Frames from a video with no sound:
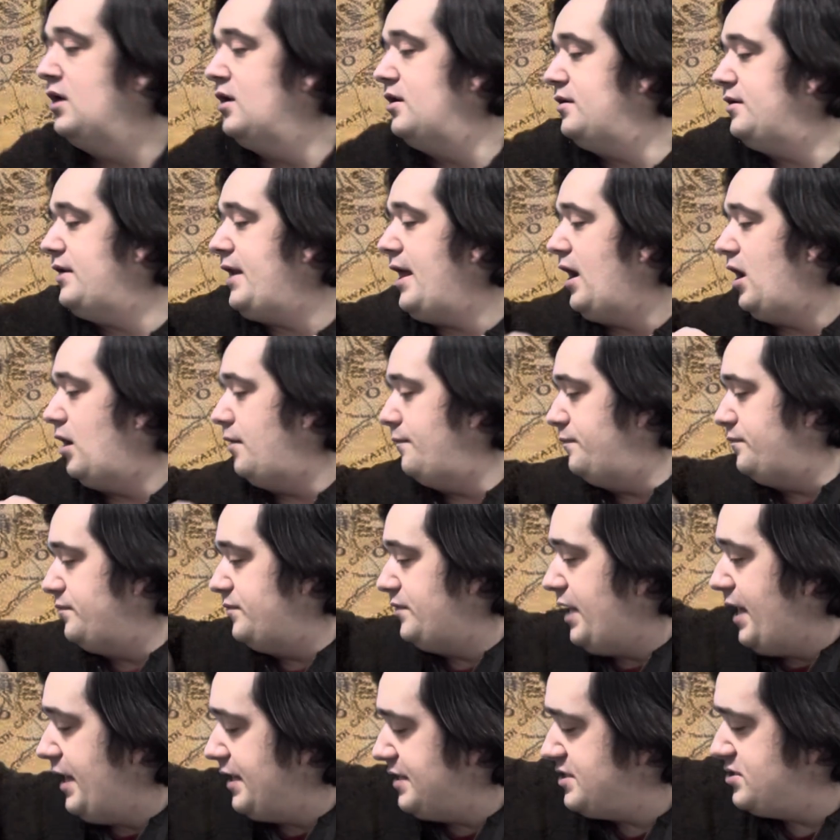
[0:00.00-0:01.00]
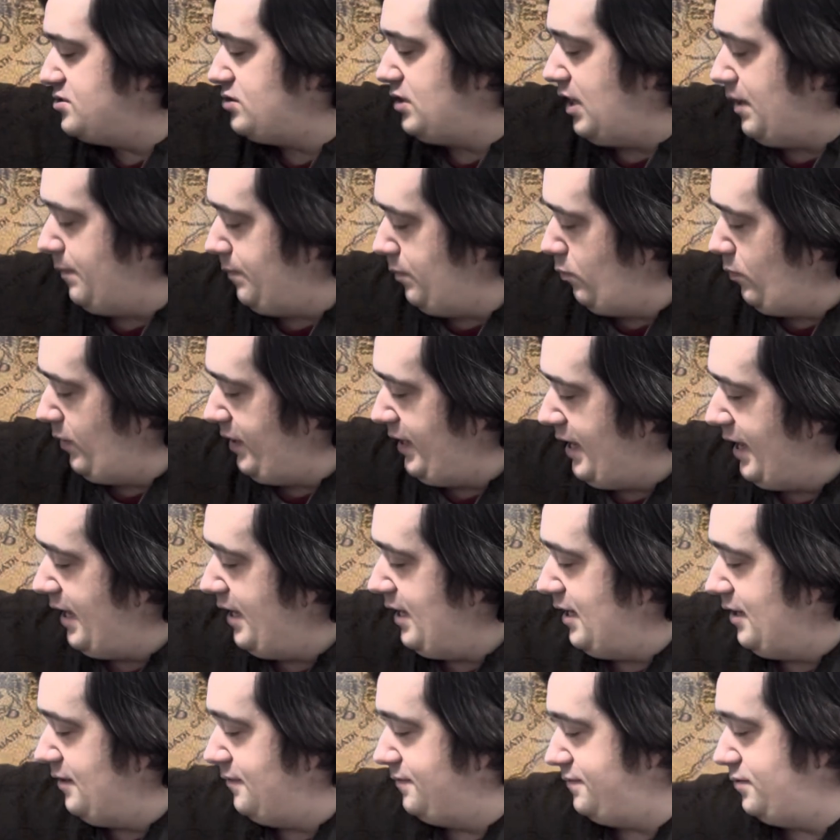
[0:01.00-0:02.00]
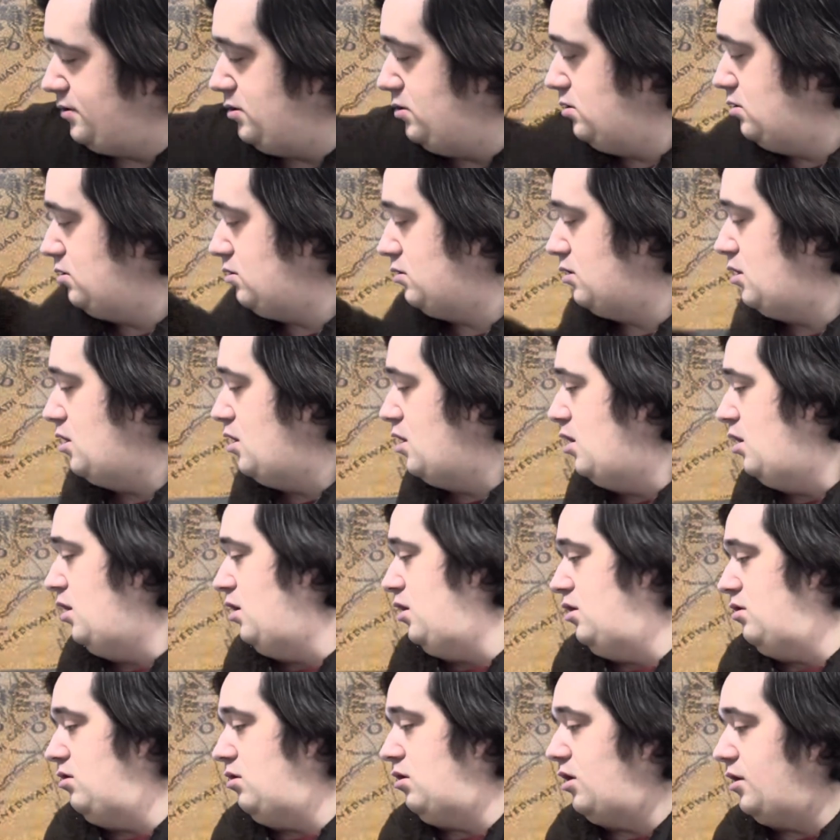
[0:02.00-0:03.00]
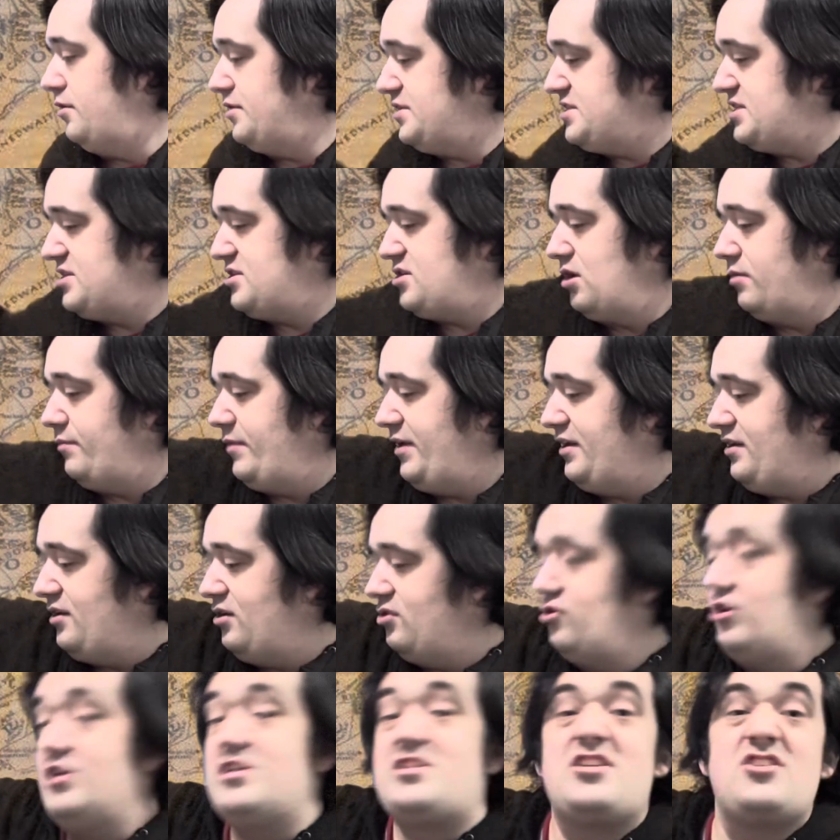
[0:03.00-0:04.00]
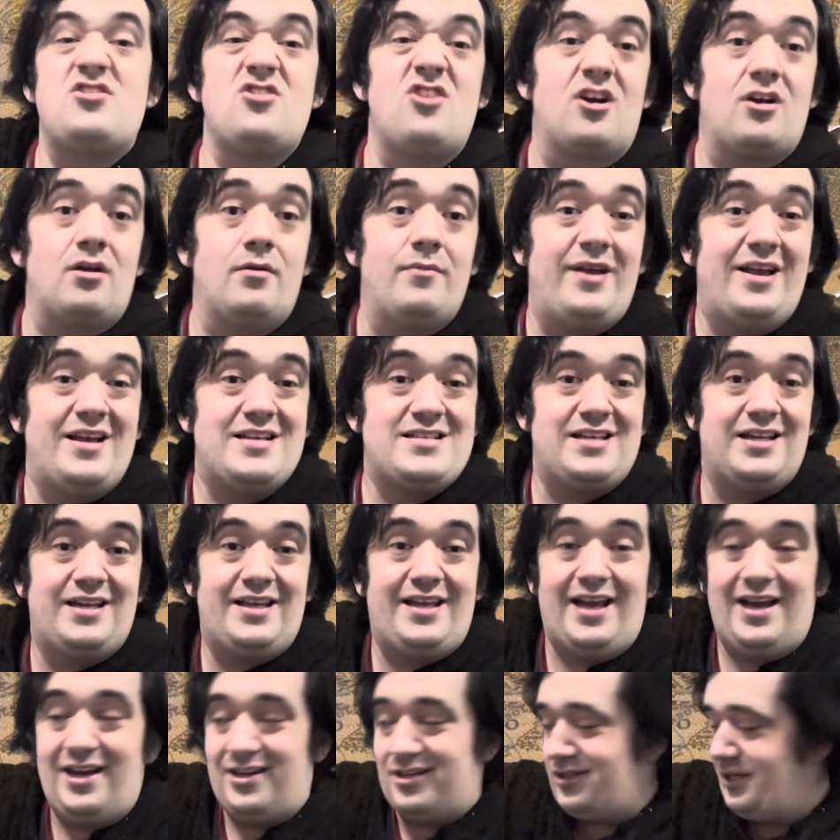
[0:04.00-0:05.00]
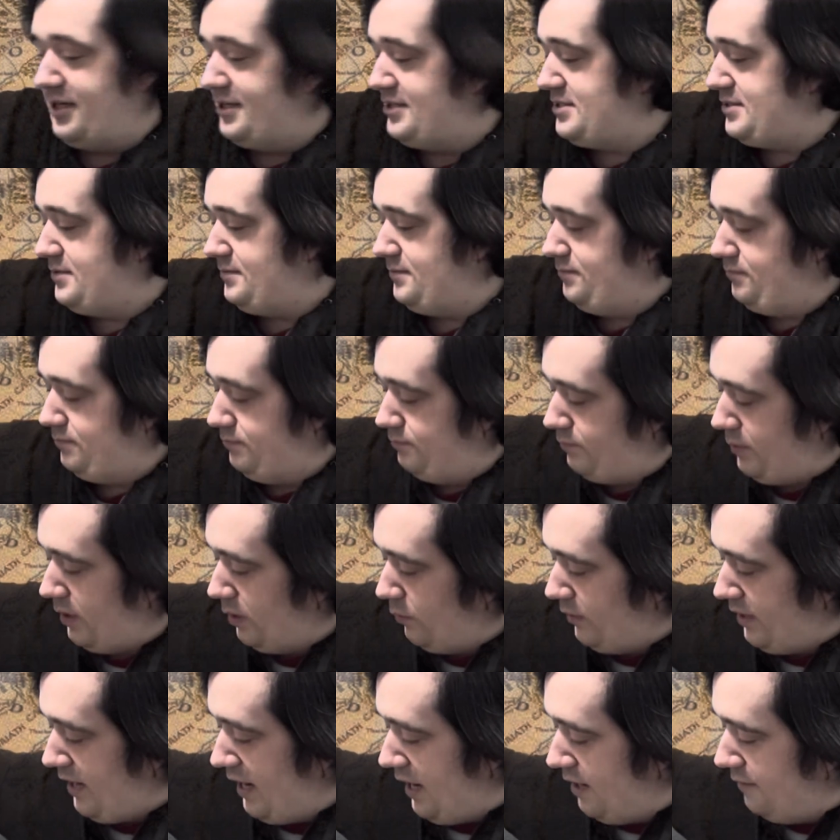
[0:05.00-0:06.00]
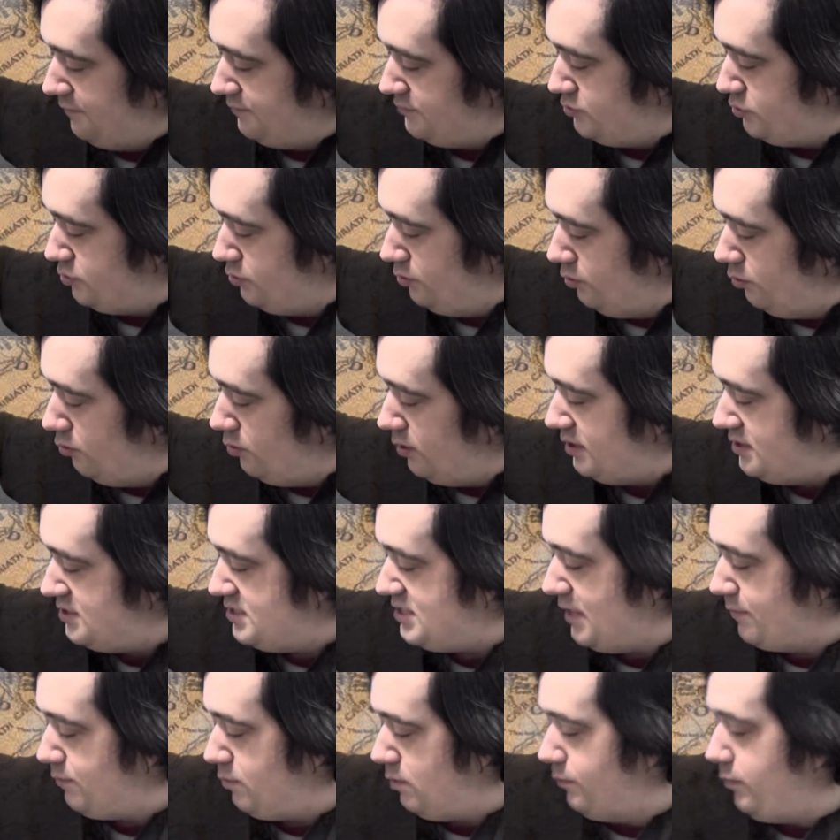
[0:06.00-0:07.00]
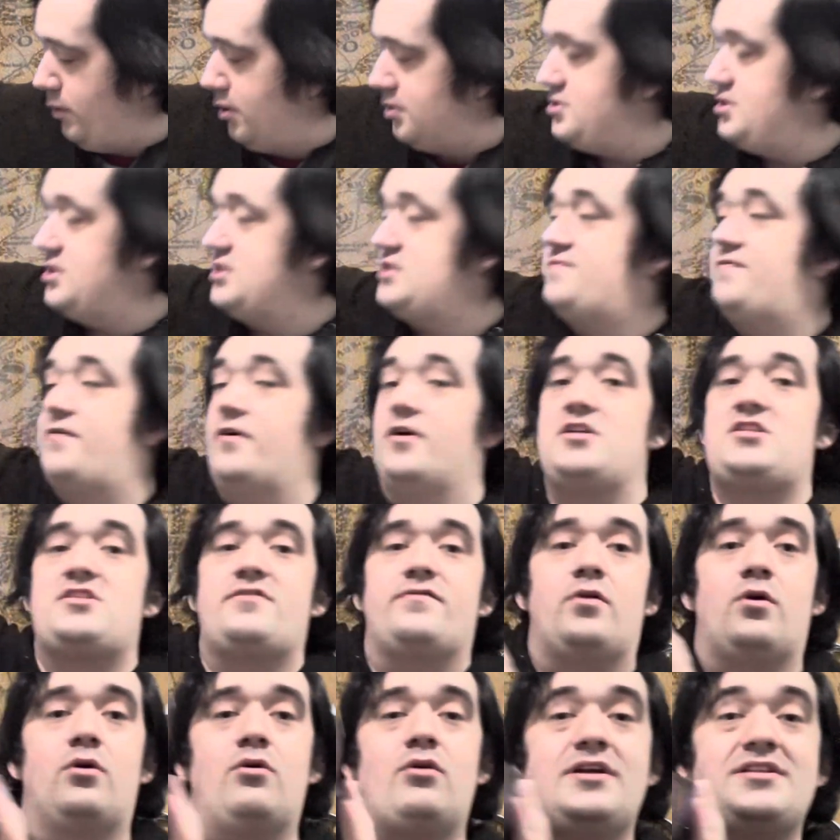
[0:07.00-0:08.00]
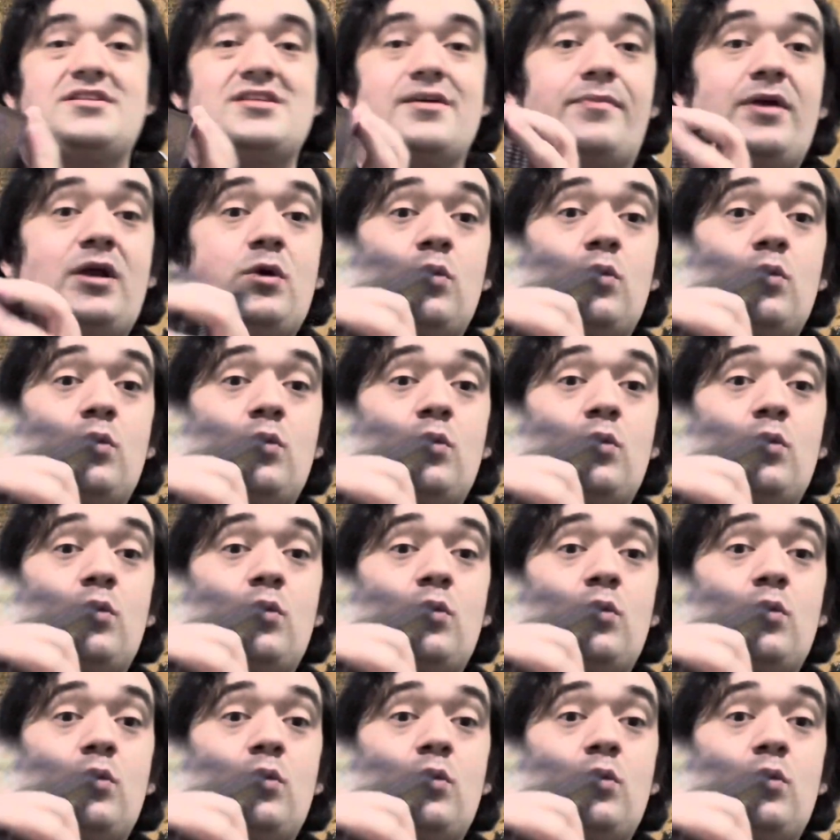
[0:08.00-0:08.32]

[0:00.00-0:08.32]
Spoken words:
Now, next up, we have, this is not gonna be easy to get out, guys. But we have two separate boxes. First of all, it's a big